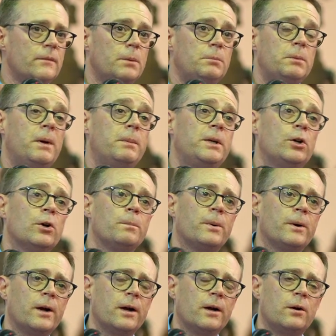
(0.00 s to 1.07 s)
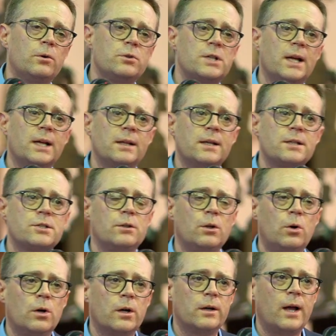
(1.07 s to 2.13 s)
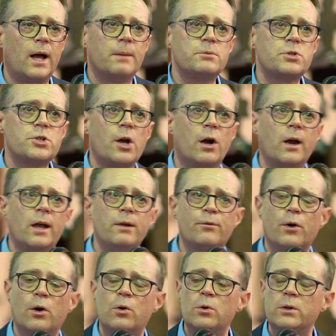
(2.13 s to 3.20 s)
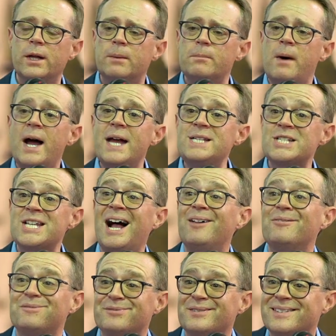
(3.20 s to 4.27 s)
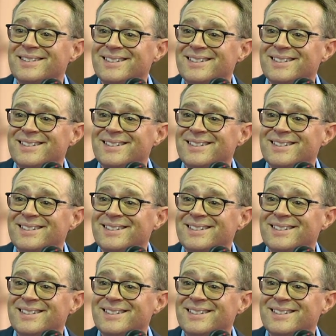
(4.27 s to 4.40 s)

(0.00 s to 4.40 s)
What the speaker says: But maybe your prayer goes like this, Lord, I'm sorry for holding myself